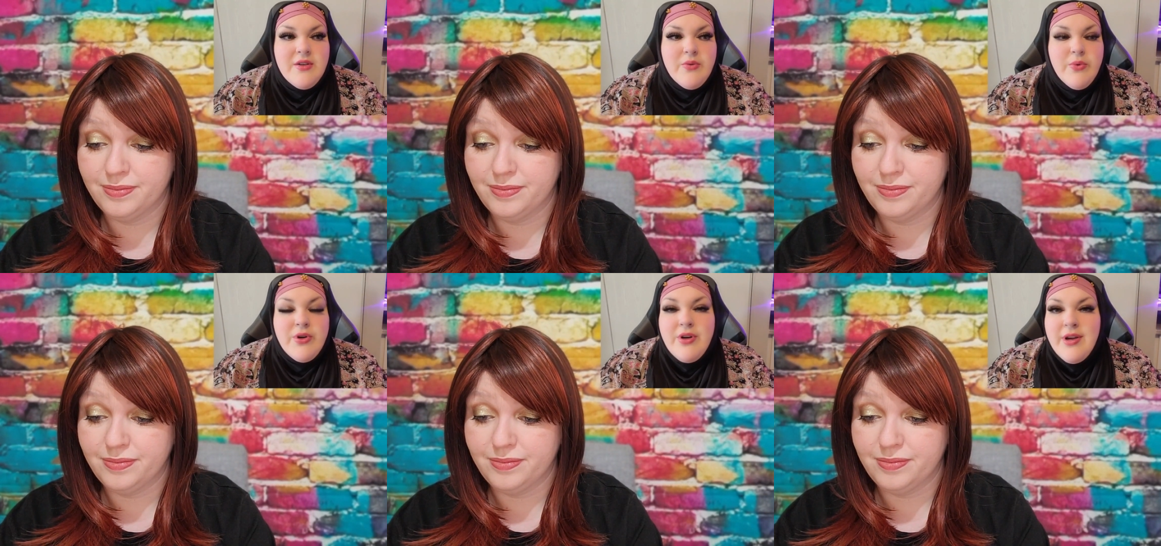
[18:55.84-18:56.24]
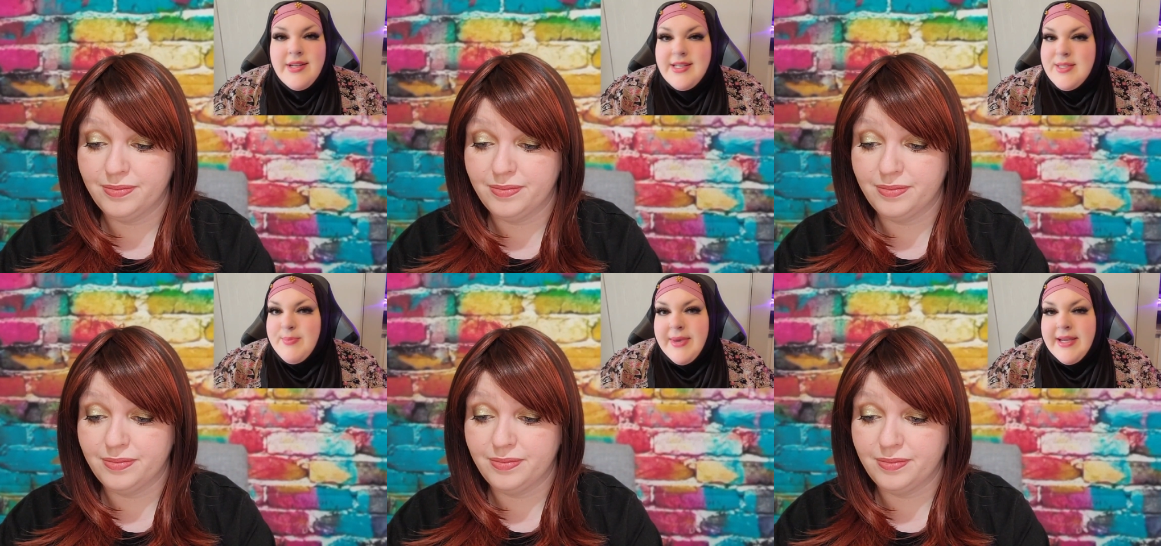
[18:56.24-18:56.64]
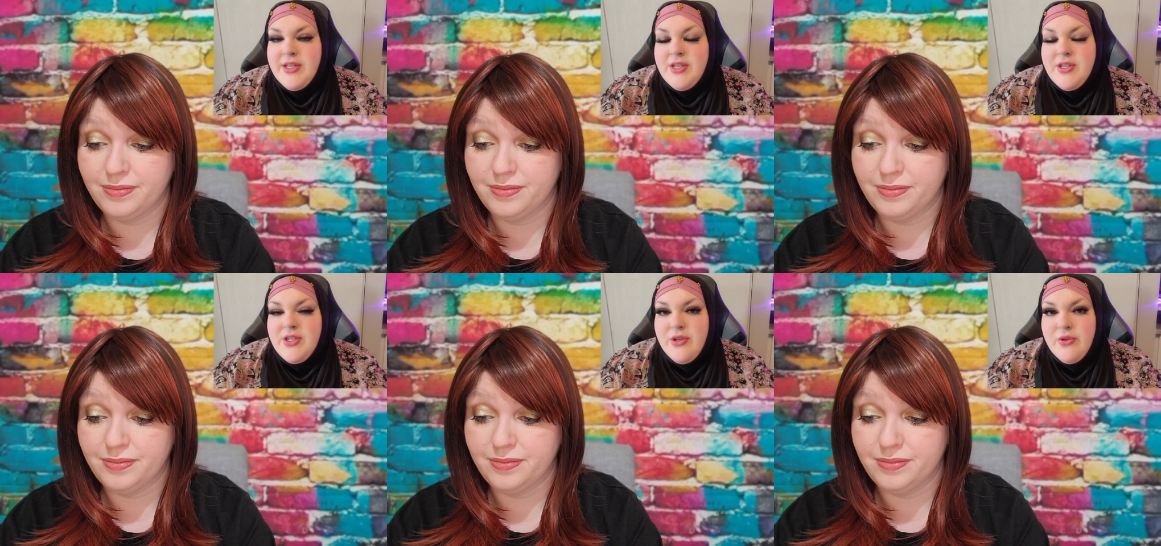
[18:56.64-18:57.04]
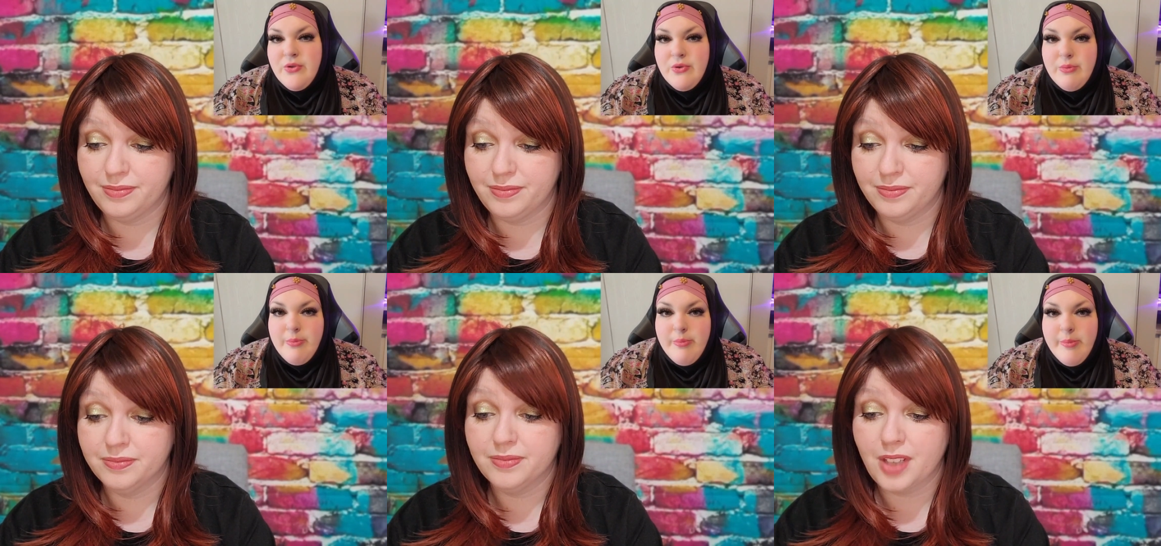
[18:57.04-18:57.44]
Speaker 1: We're not expected to.
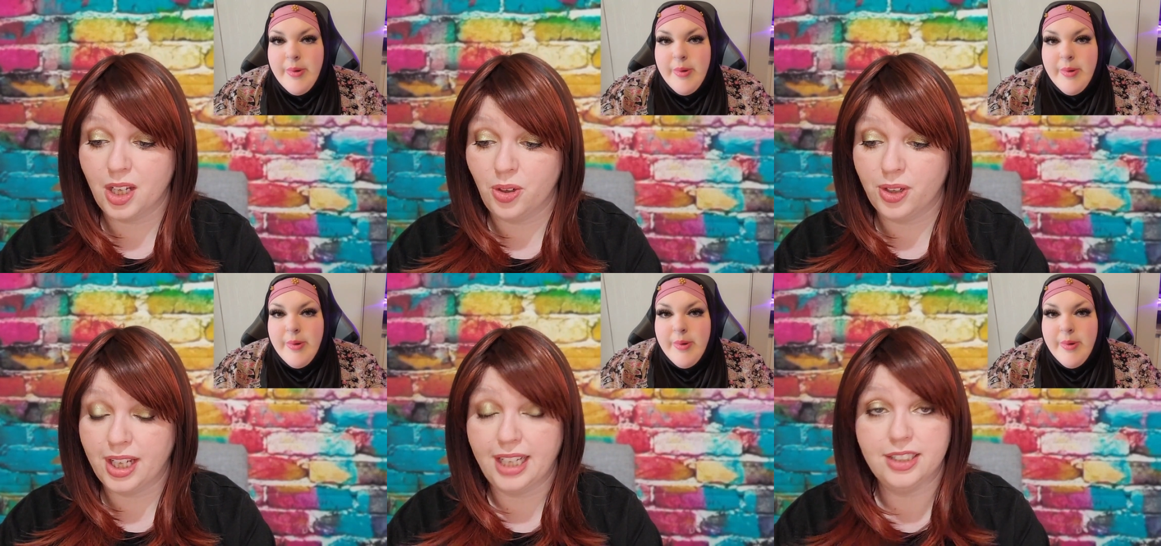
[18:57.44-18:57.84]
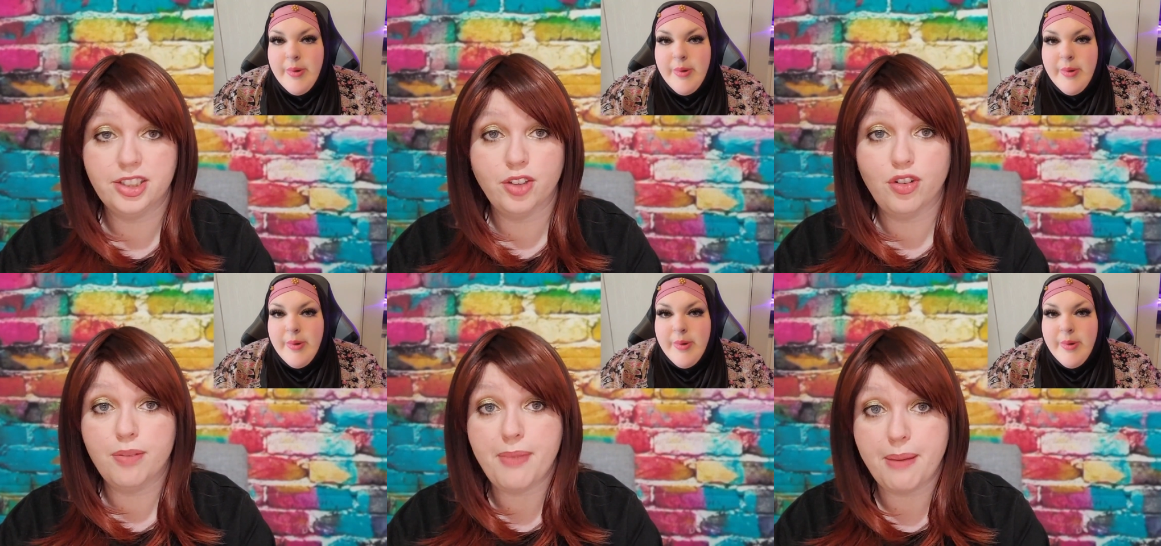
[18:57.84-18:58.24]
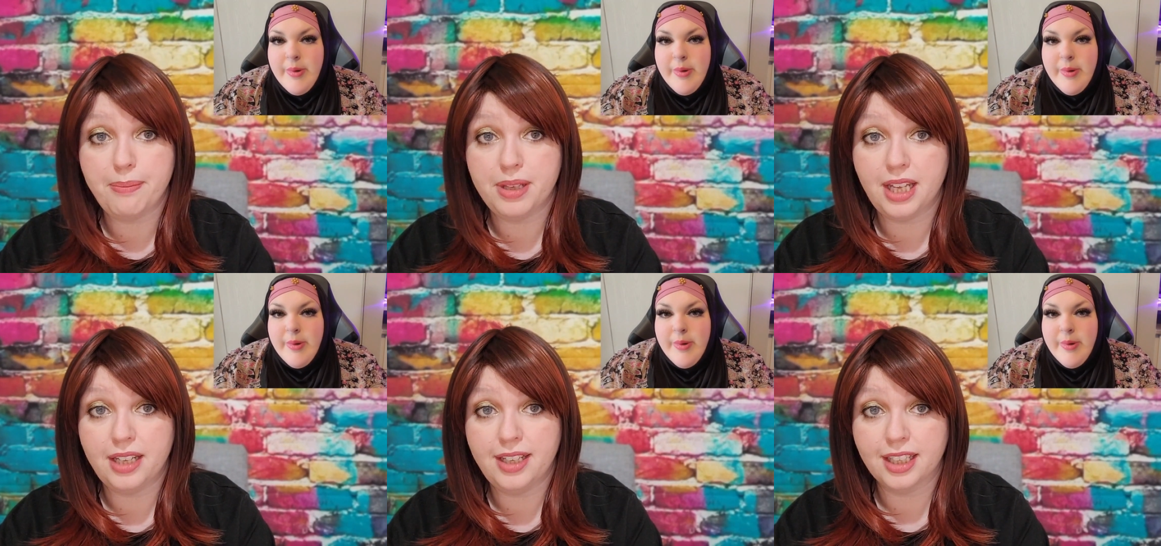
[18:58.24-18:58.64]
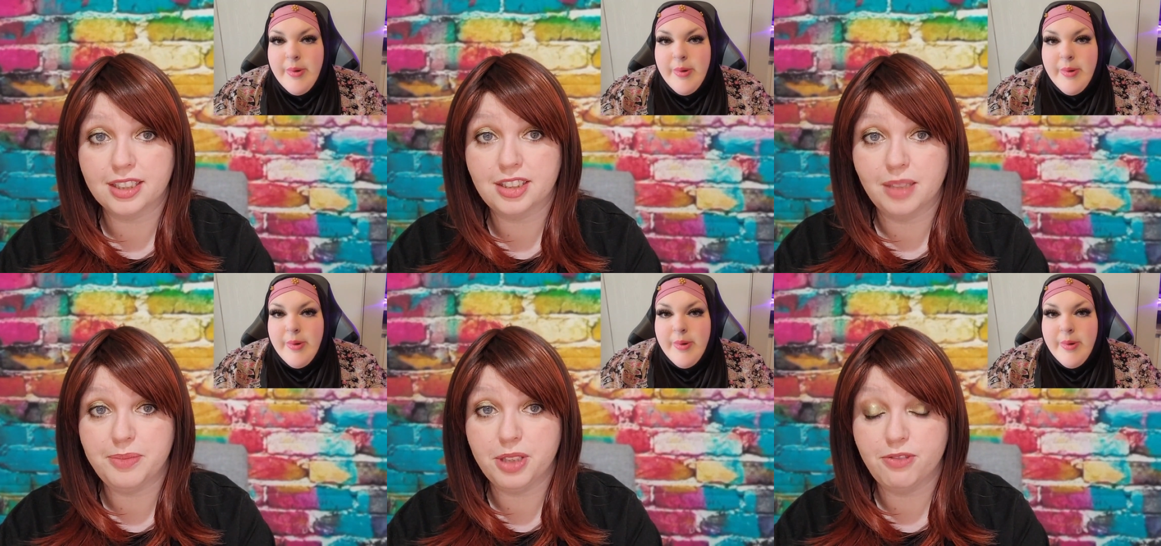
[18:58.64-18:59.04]
Speaker 2: Okay, so remember that next
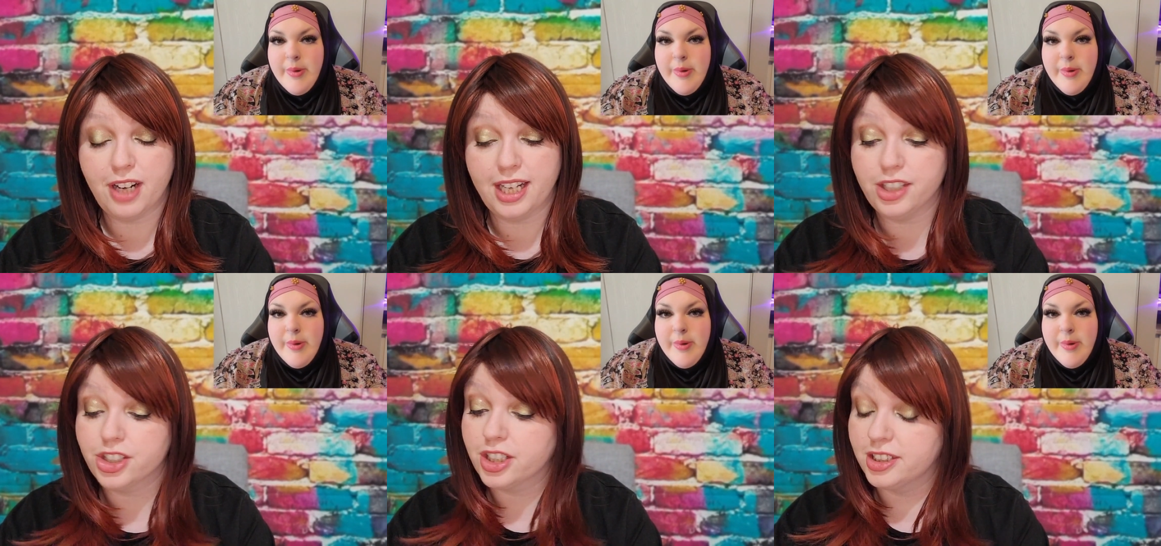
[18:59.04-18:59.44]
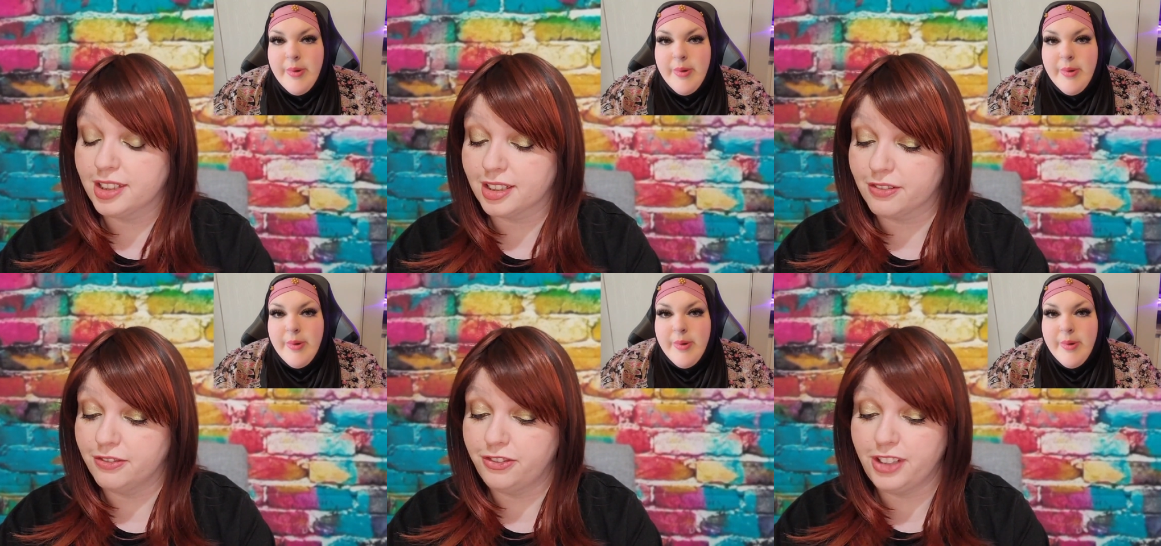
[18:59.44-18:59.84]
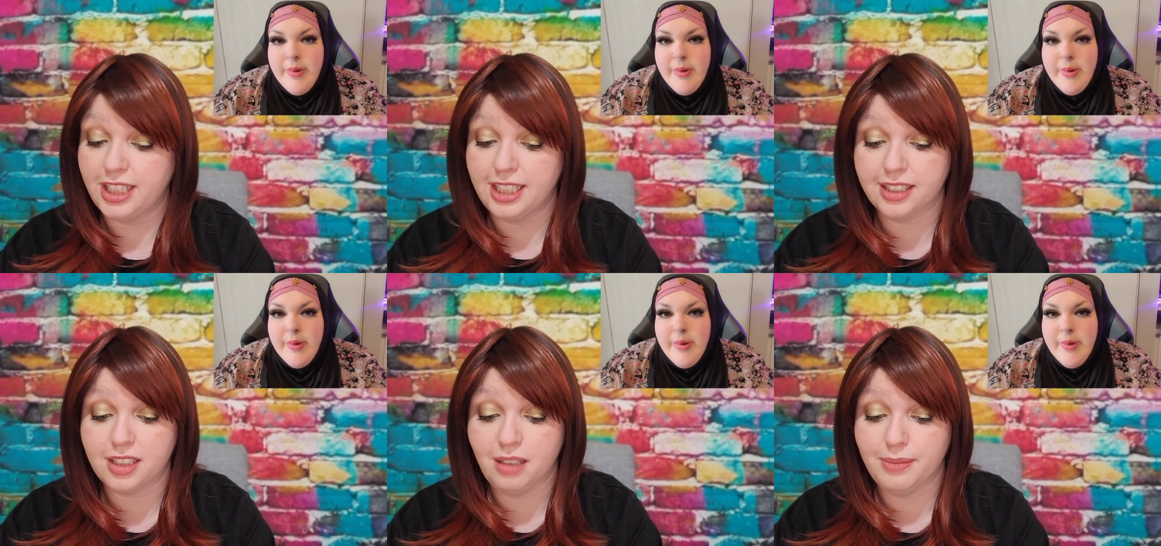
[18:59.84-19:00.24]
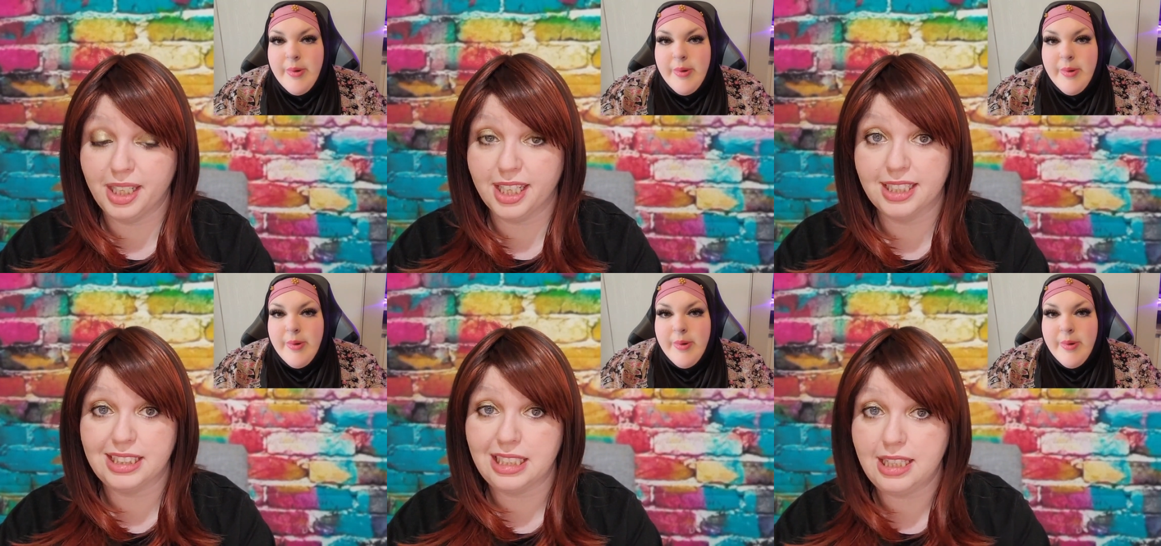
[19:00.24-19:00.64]
time you rage, because I can feel it
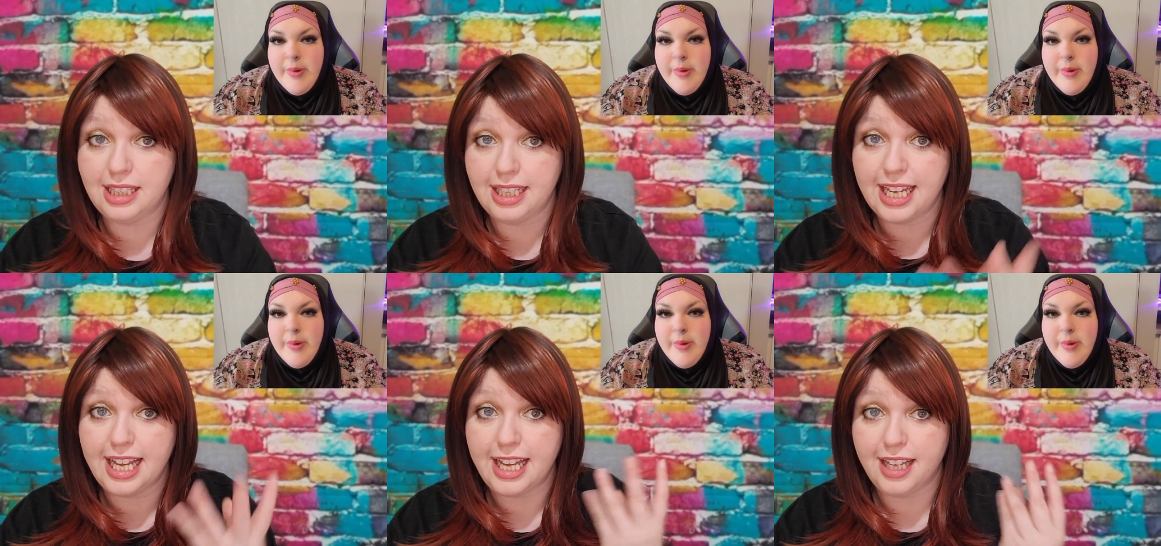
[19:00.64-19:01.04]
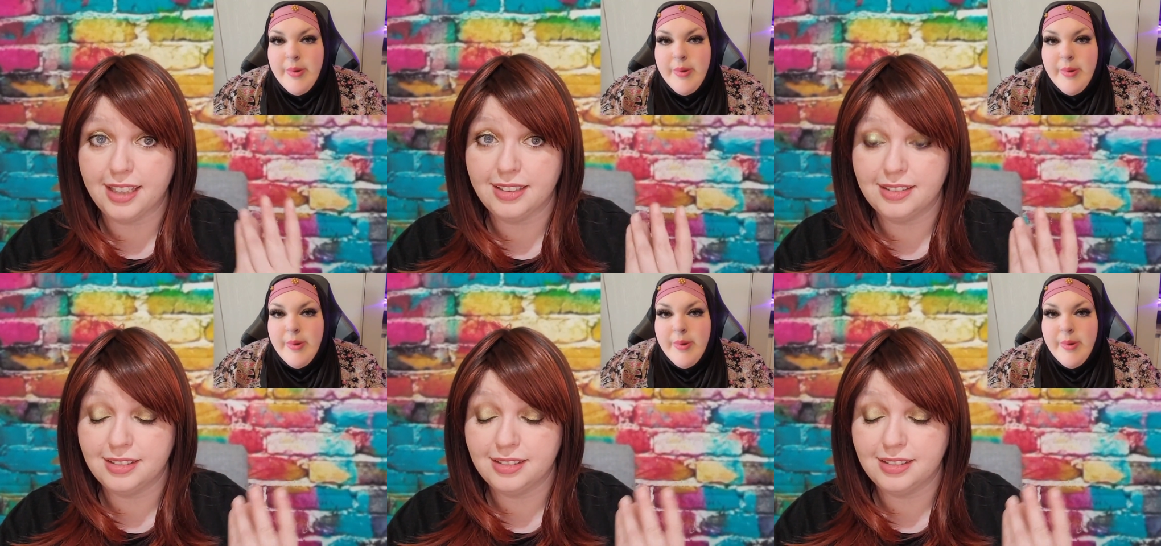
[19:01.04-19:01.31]
coming. It's in the air.